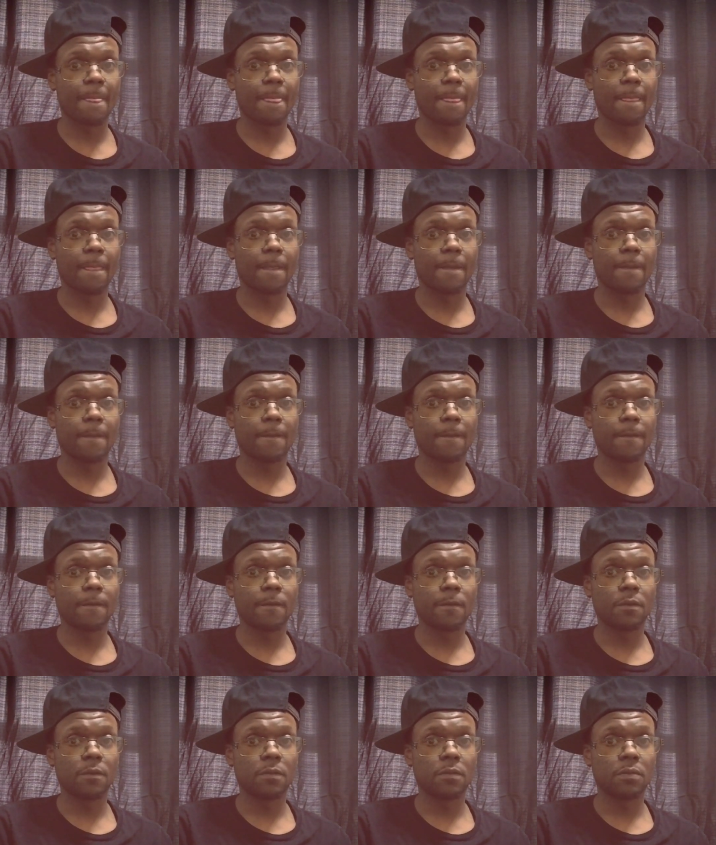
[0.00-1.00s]

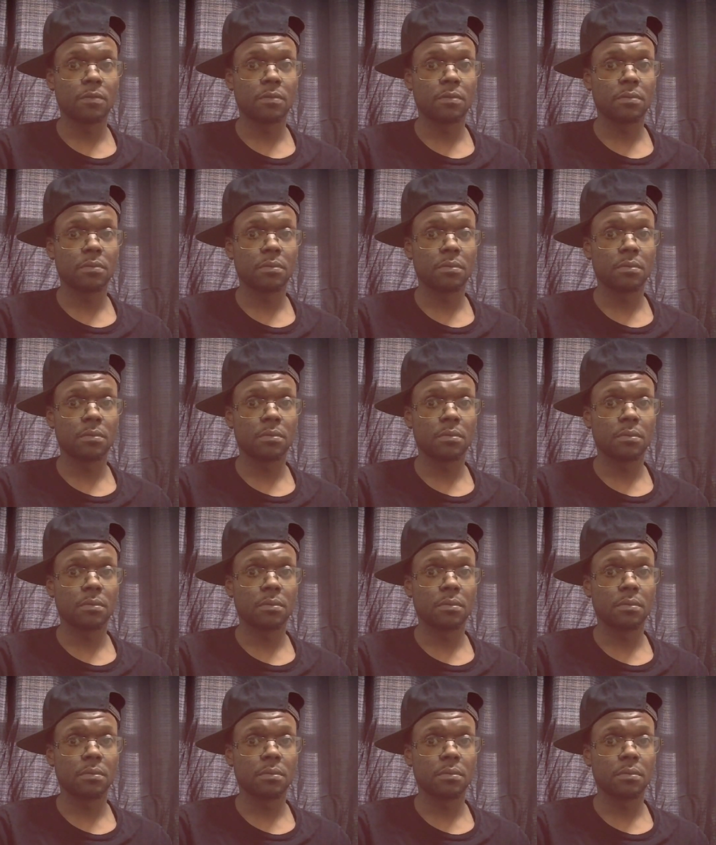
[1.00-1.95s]
(no one is talking)